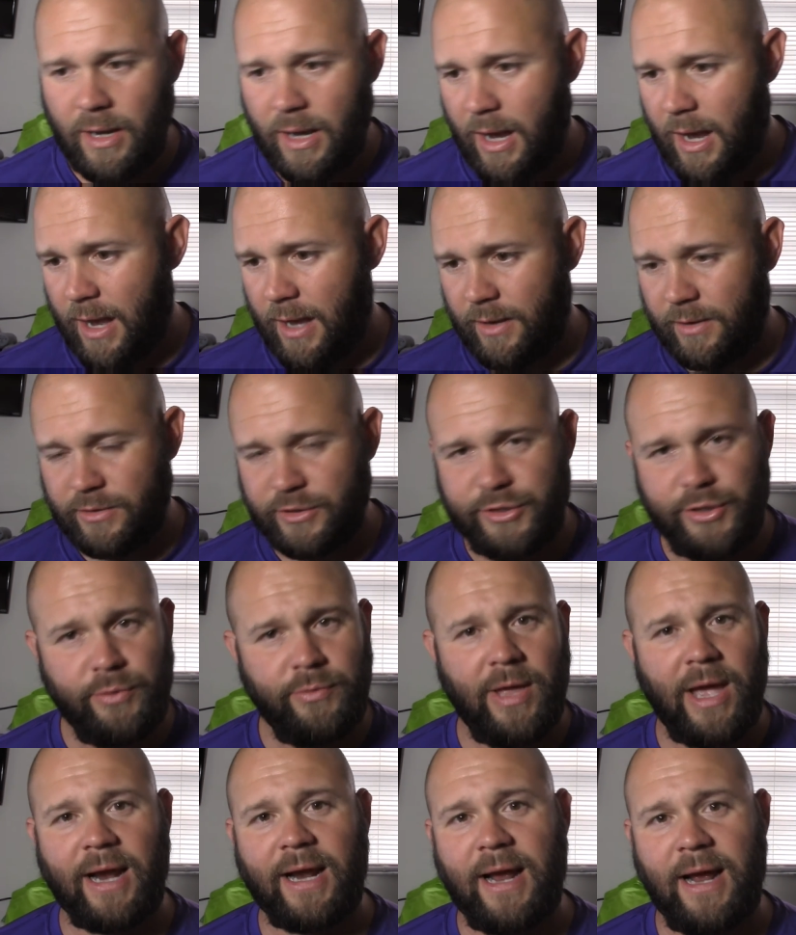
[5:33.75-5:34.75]
Do
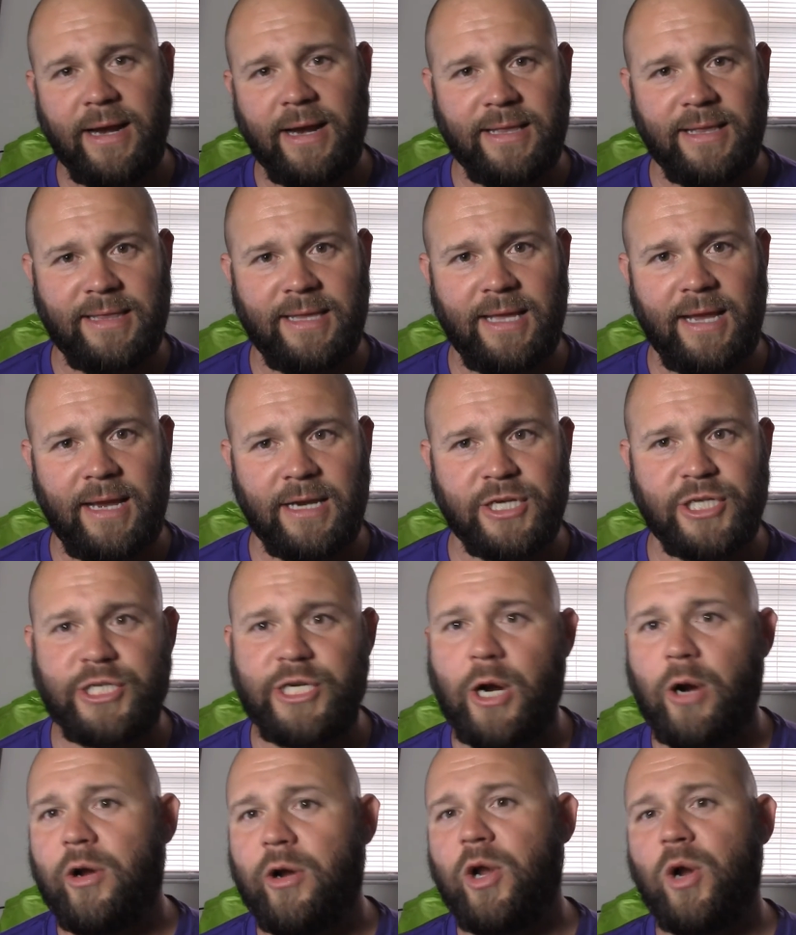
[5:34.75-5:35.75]
that kind of thing.
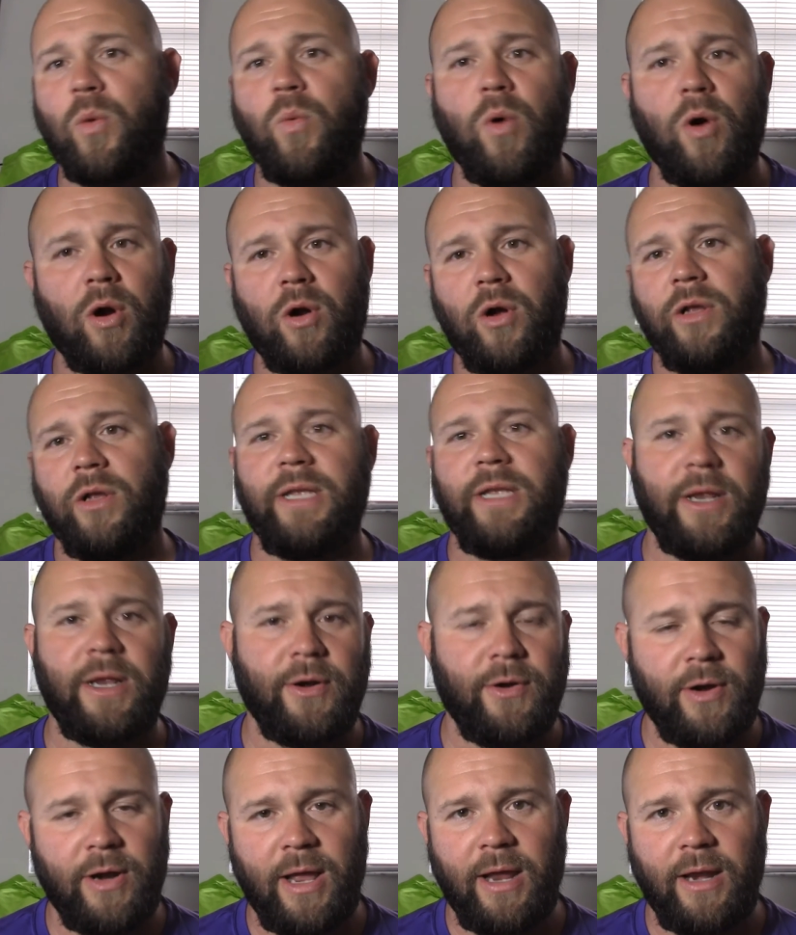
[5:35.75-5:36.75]
Share your work on the
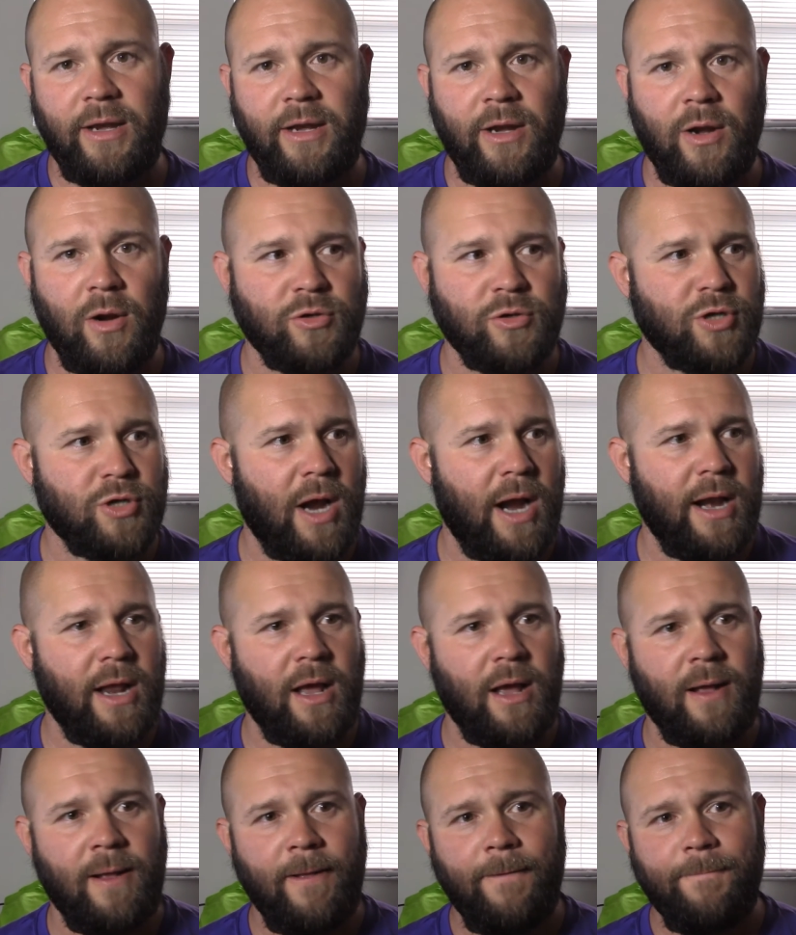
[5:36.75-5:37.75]
internet. You know, try
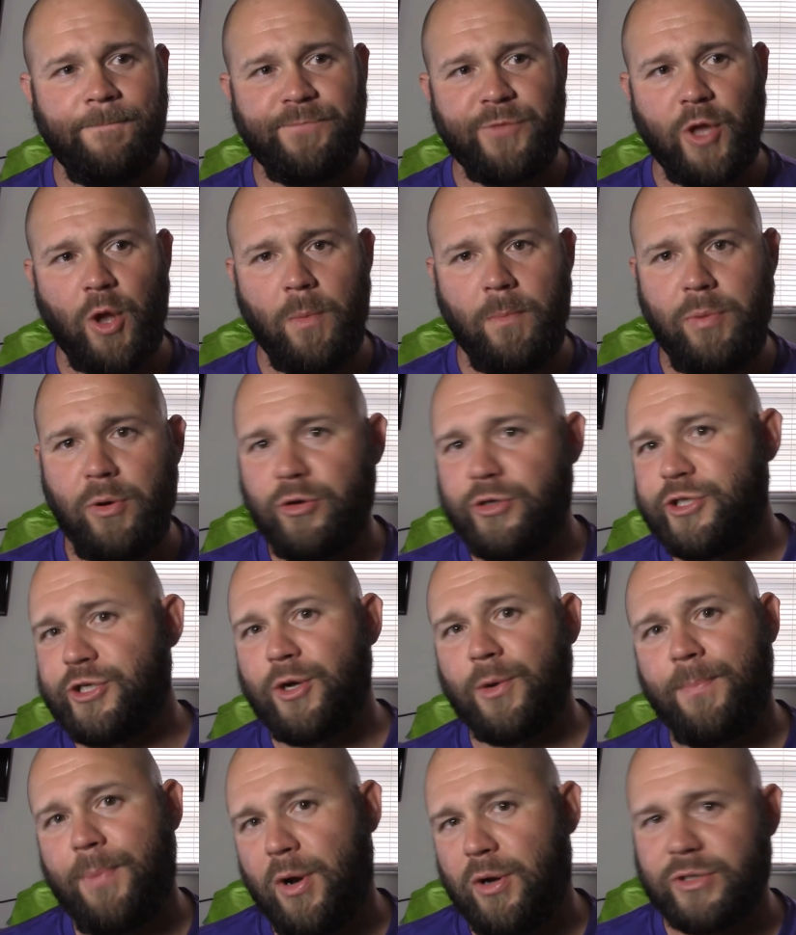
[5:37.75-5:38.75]
to, you know, boost
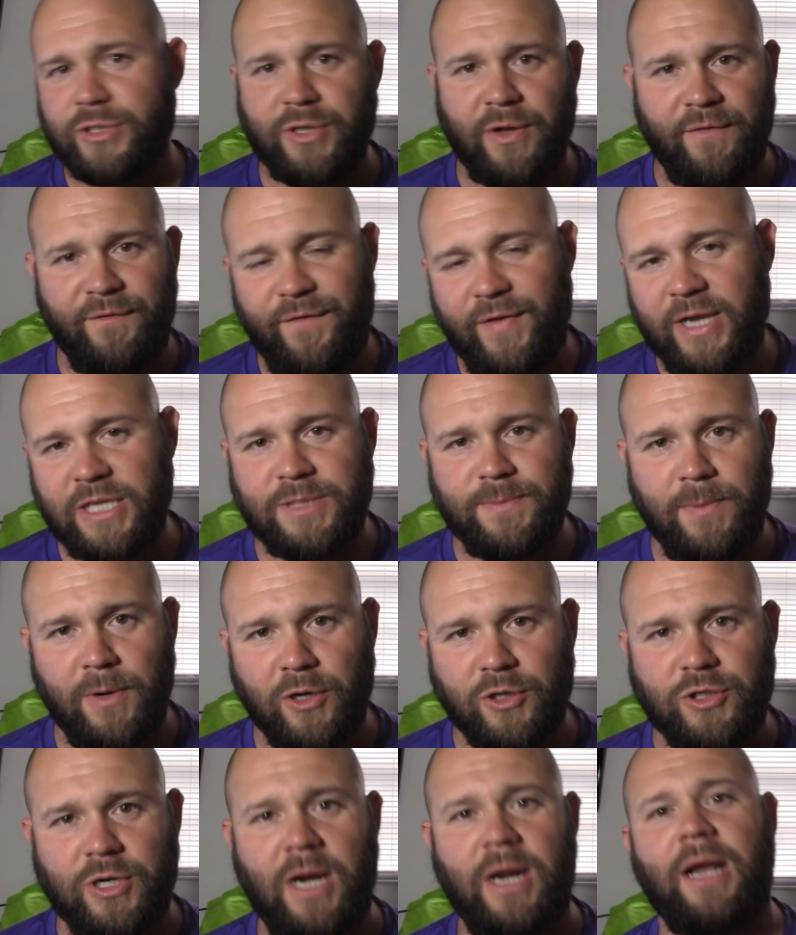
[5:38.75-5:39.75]
your posts on
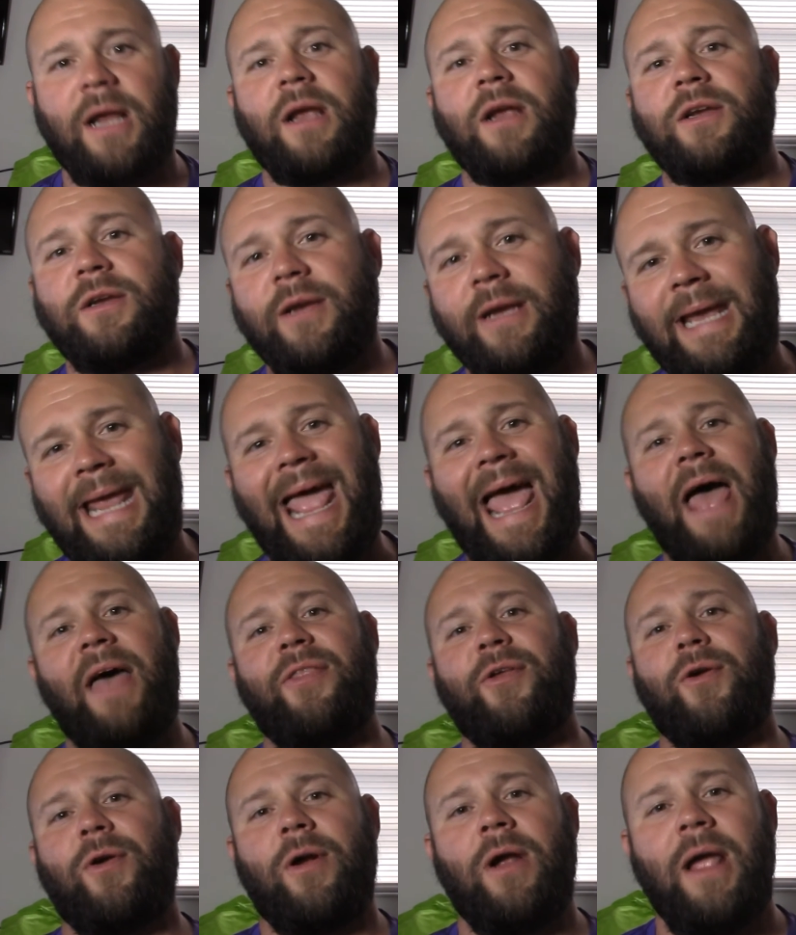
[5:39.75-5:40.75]
Facebook. Try to
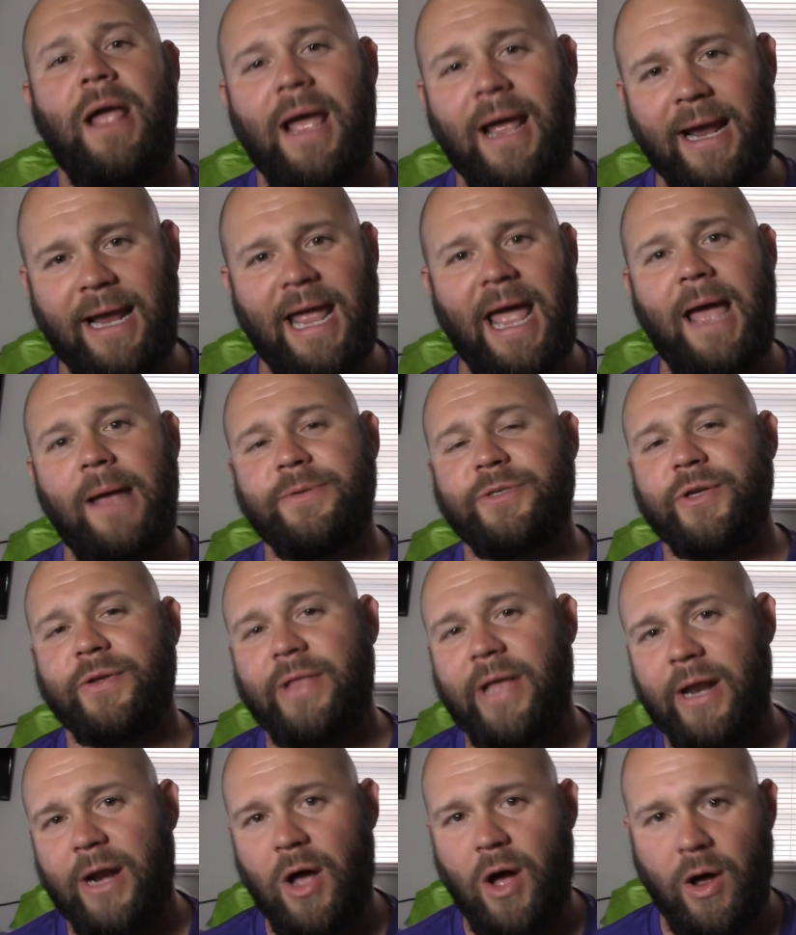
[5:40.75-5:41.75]
gather and capture
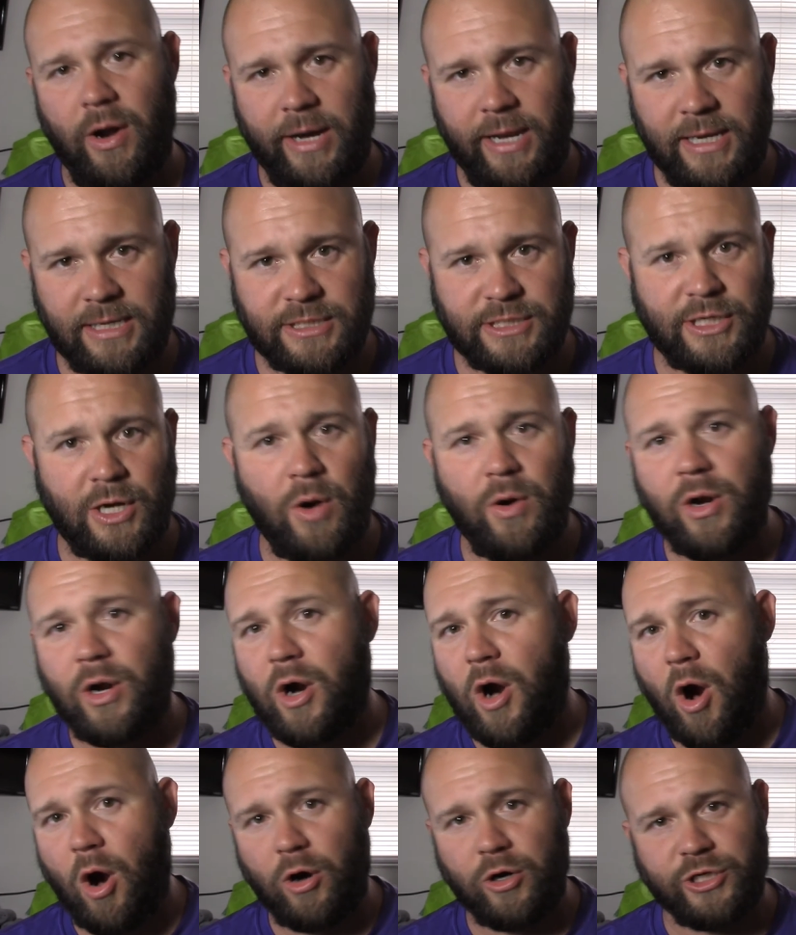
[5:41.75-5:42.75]
that audience. Go to
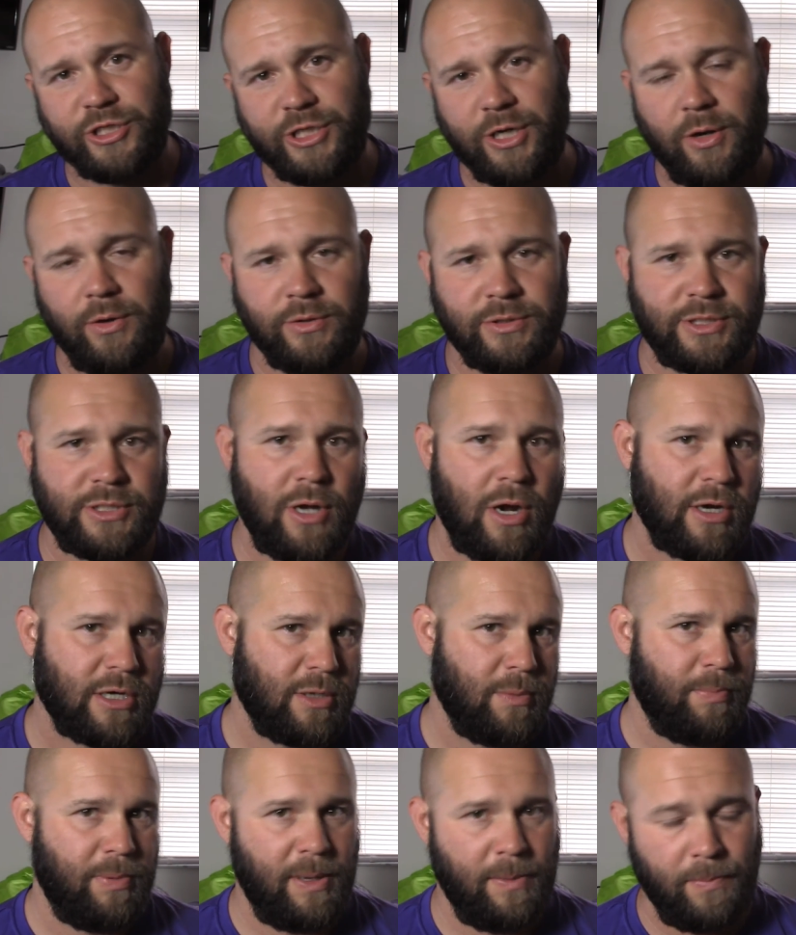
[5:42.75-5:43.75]
car shows. Talk
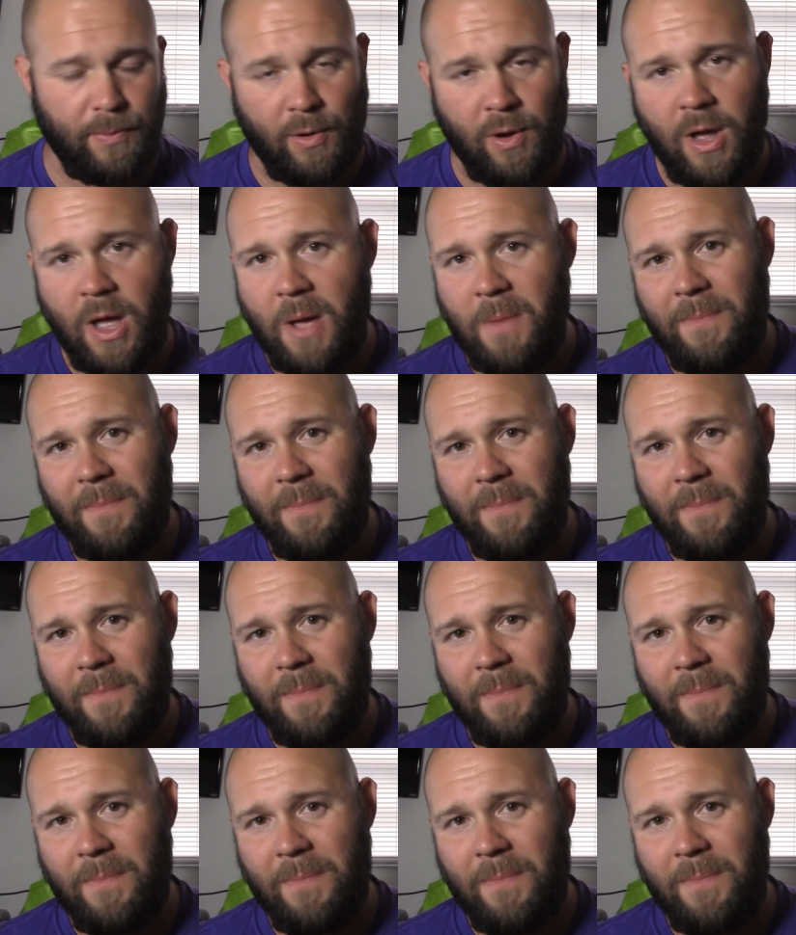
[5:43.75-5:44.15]
to people.